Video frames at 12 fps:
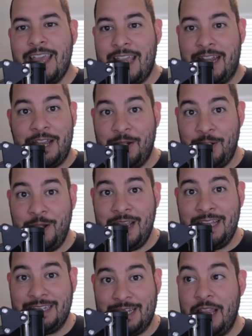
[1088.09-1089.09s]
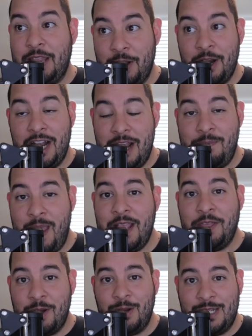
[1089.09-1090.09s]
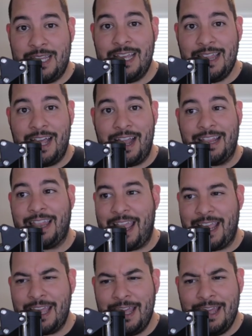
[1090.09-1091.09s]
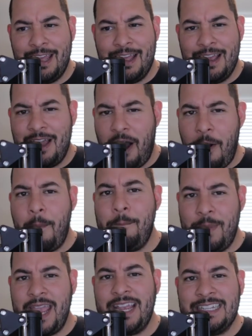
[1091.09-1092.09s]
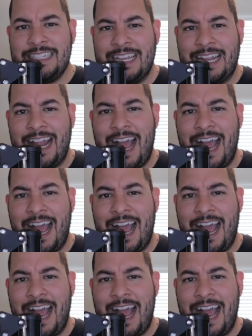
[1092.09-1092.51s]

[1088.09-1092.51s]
And here it is. They're going to make their deadline. Like, amazing.